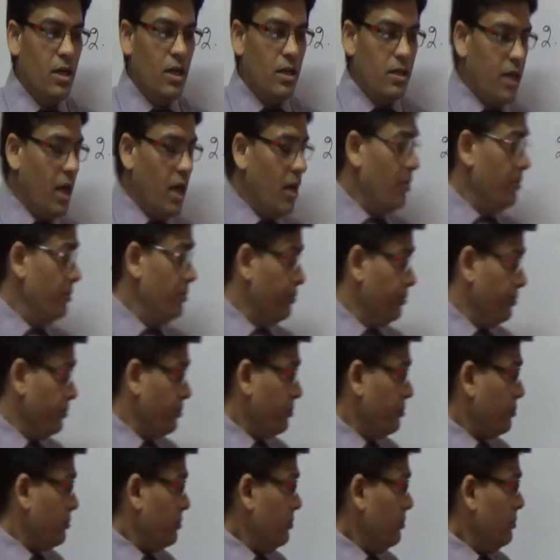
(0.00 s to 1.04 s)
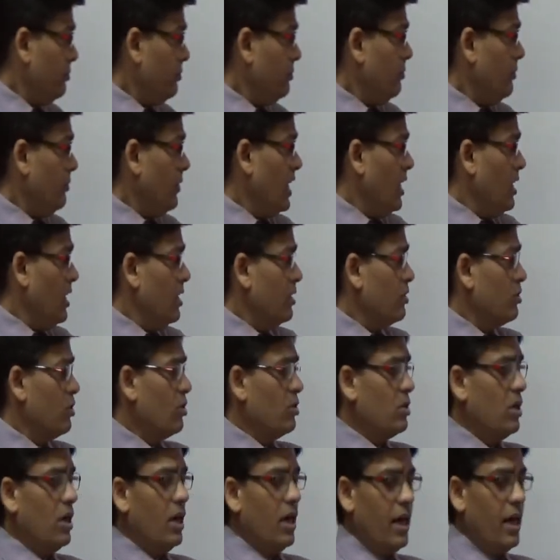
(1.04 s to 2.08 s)
Now,
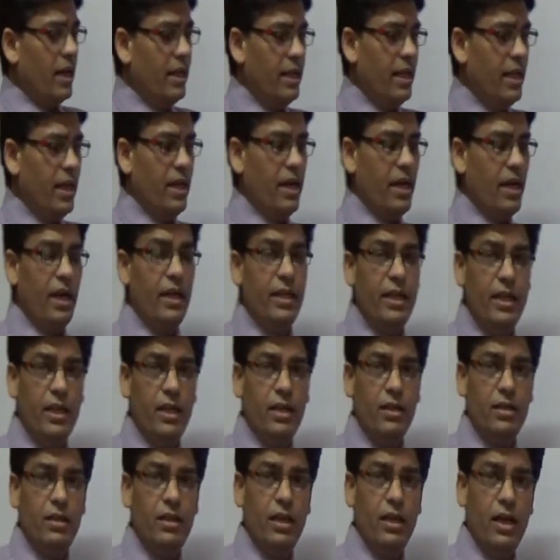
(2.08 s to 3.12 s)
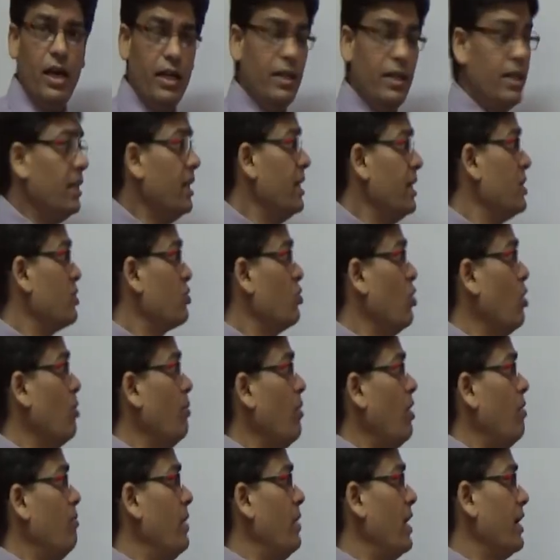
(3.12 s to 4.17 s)
so another
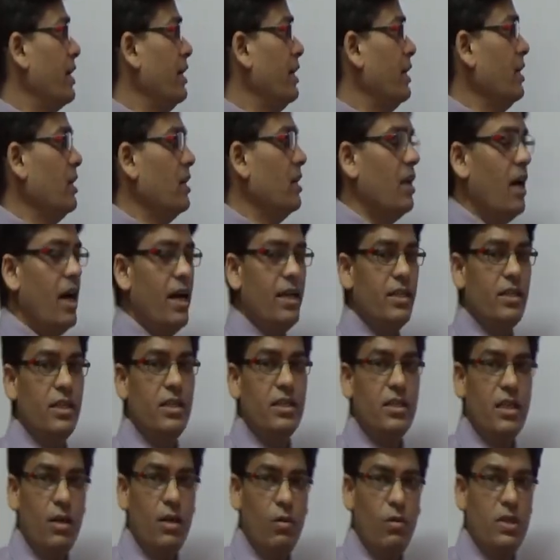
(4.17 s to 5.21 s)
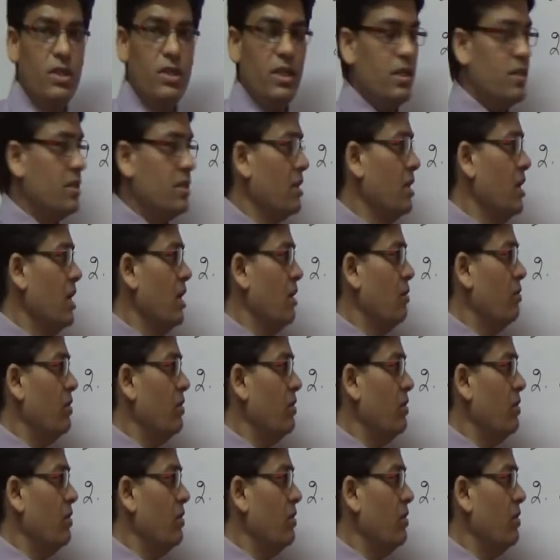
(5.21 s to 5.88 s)
scope of marketing lies in services.